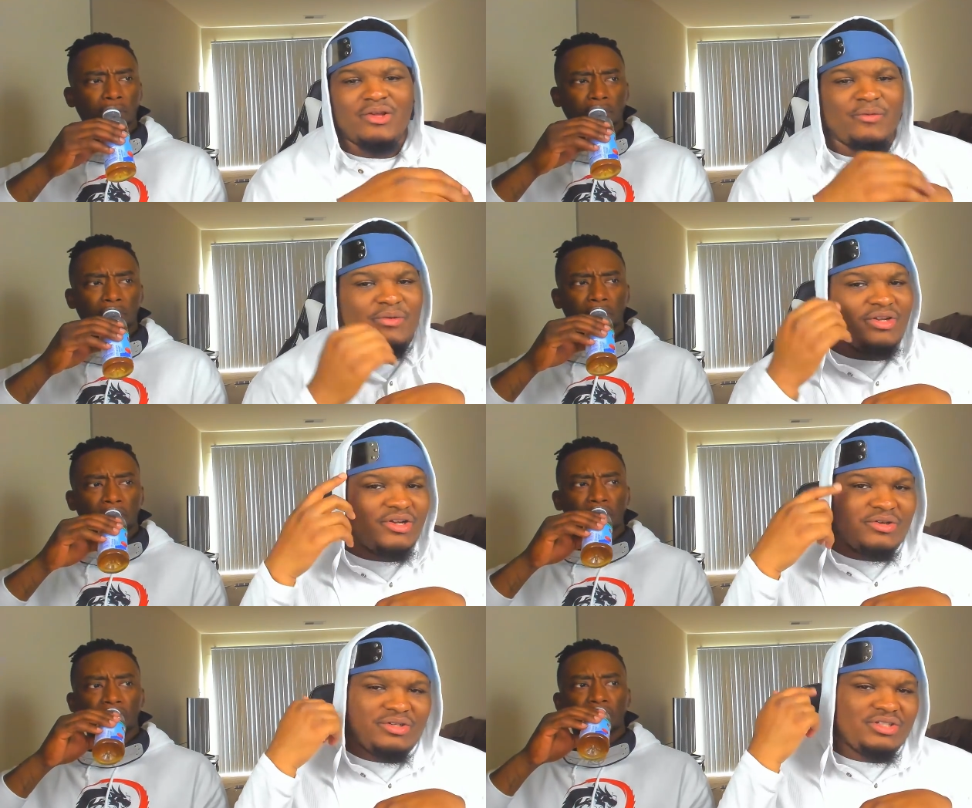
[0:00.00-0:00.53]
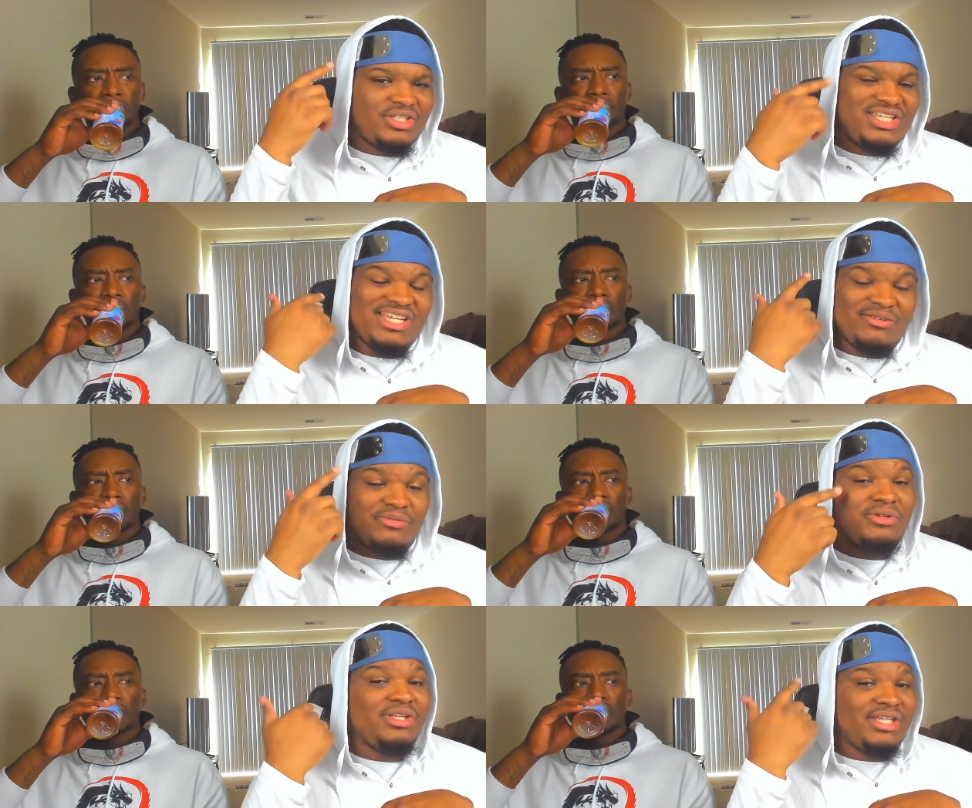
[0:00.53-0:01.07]
Speaker 1: we know he, he
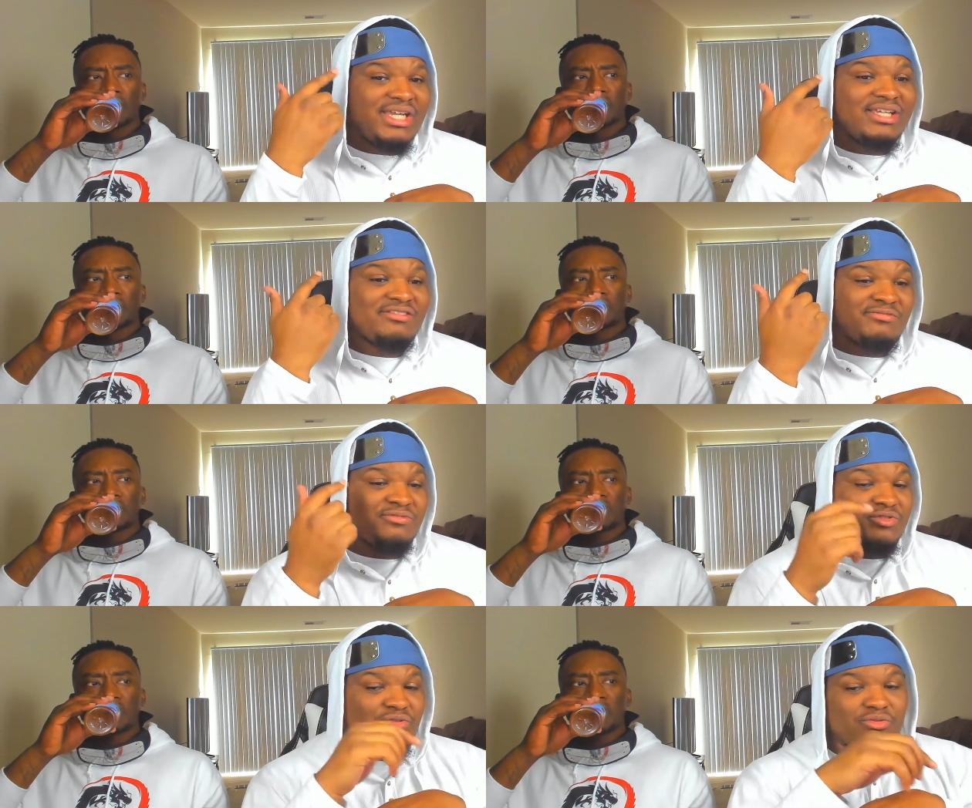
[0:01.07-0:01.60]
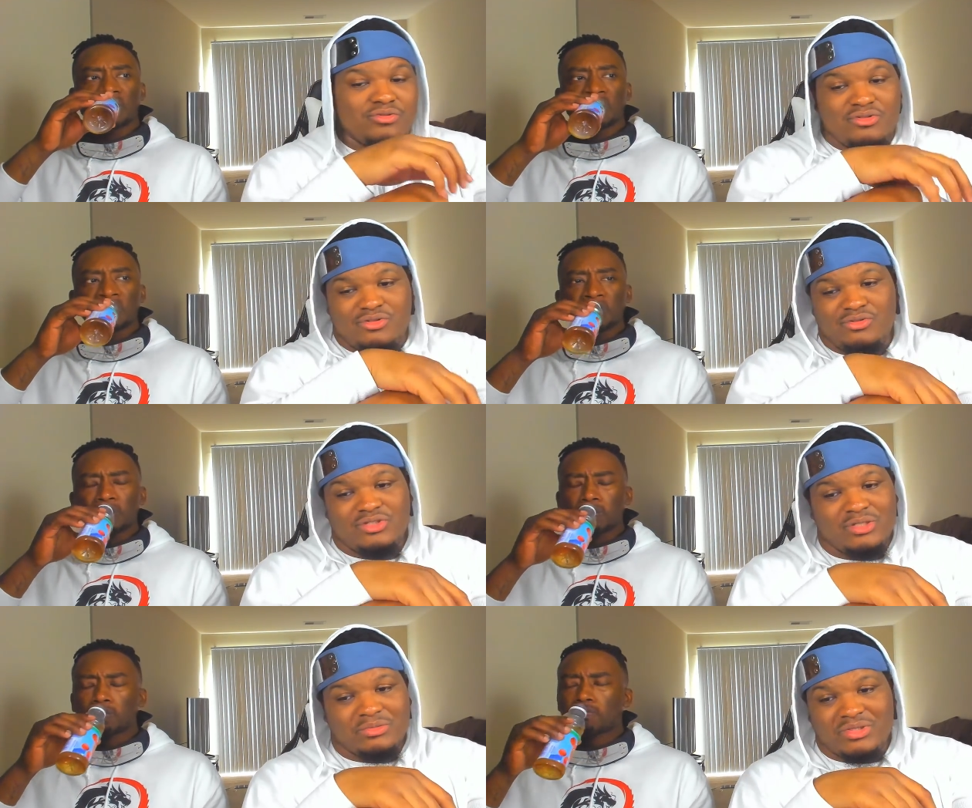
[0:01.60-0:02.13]
really got some screws loose
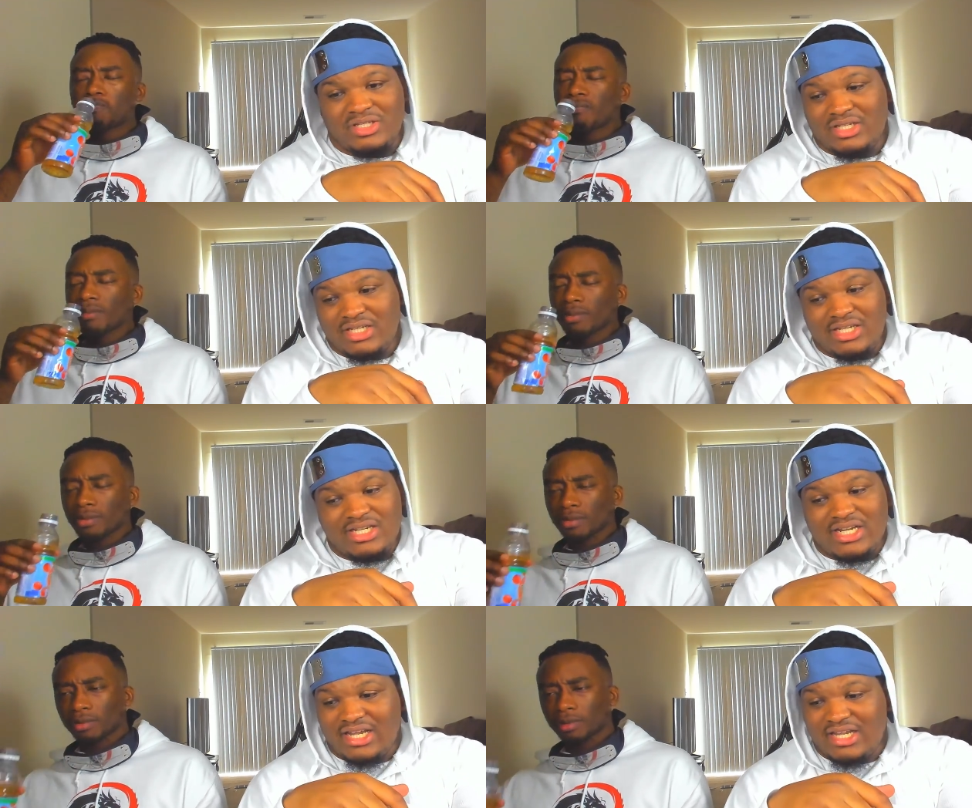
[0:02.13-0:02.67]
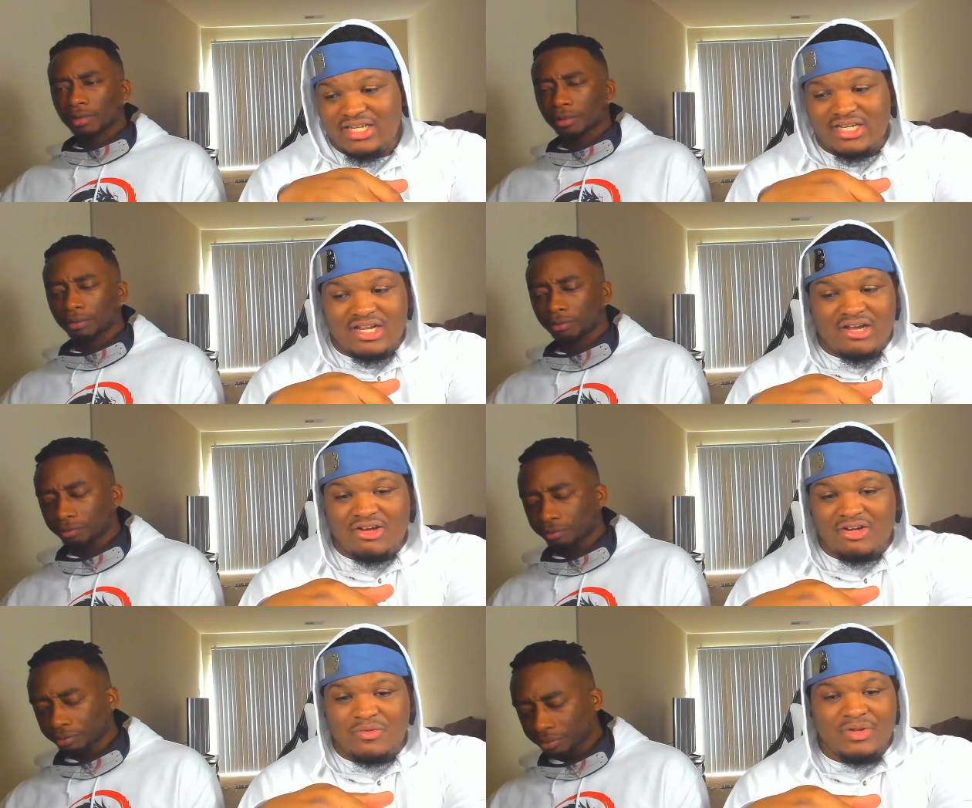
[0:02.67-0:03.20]
up there. He not he not
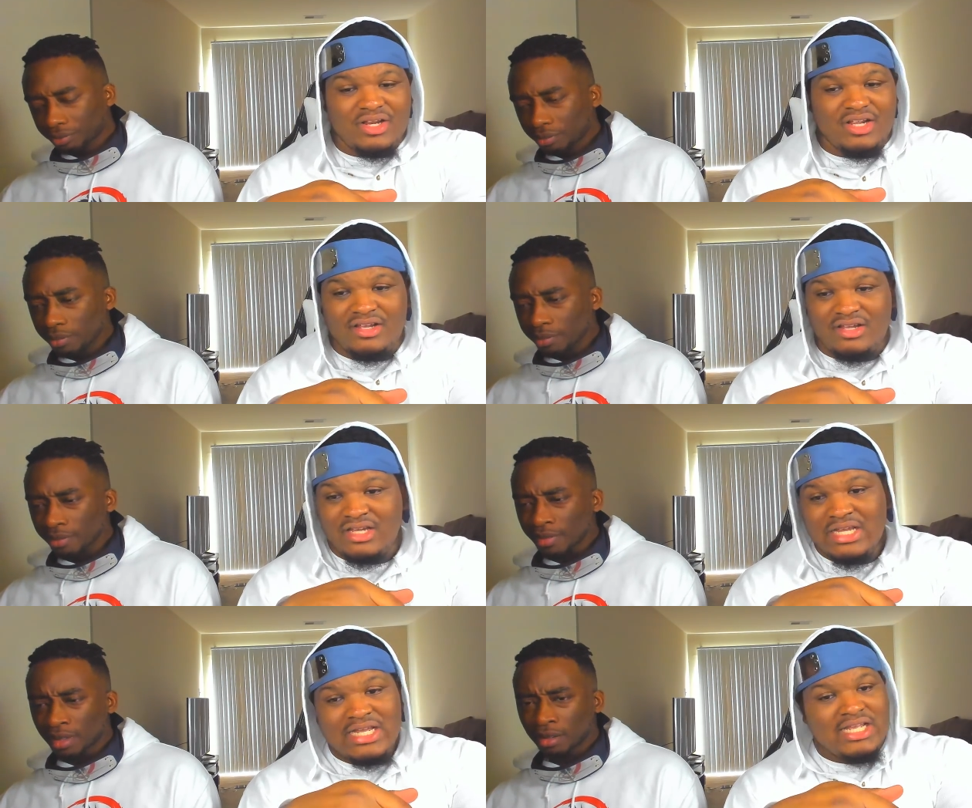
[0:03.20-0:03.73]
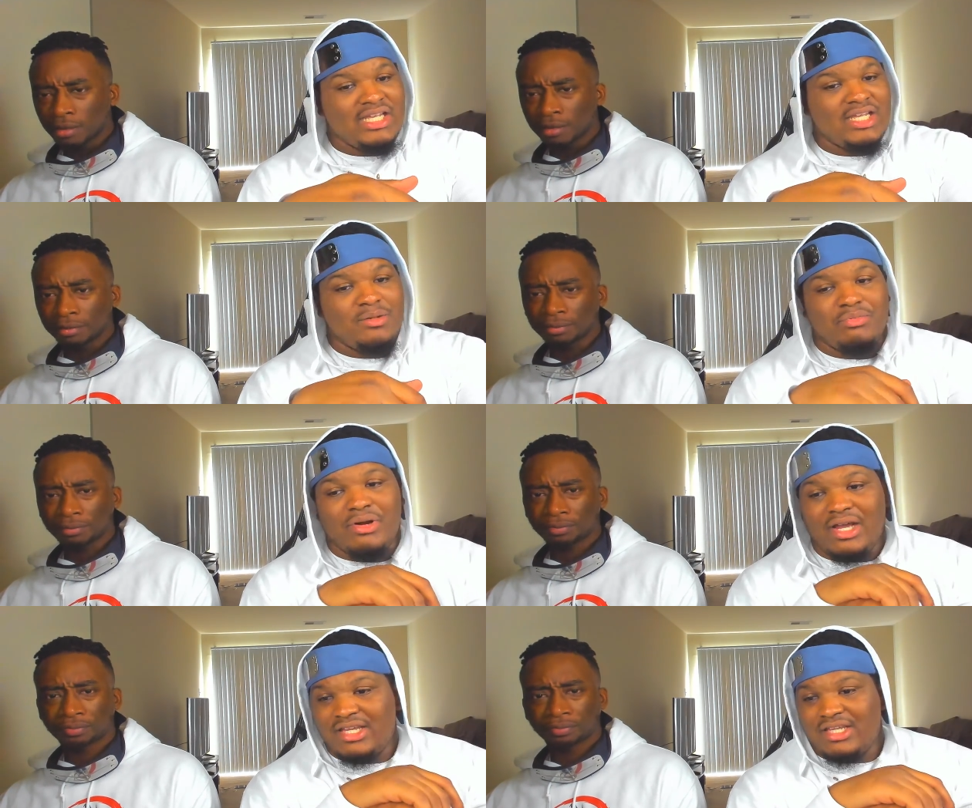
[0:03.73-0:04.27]
all the way there. He
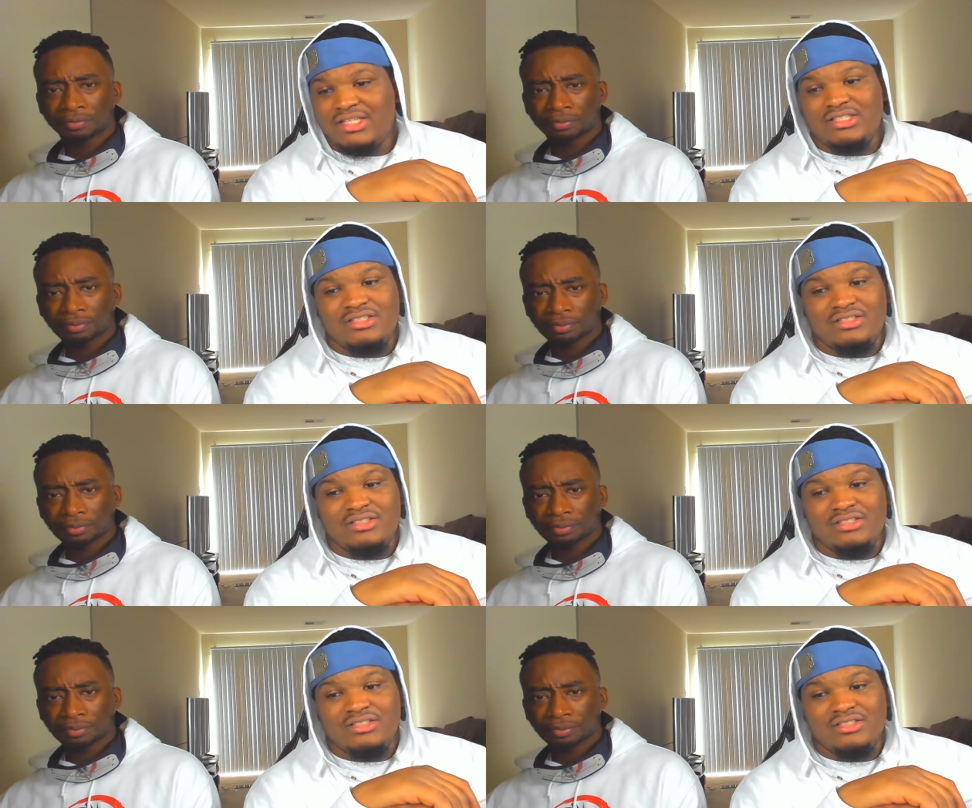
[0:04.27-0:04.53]
probably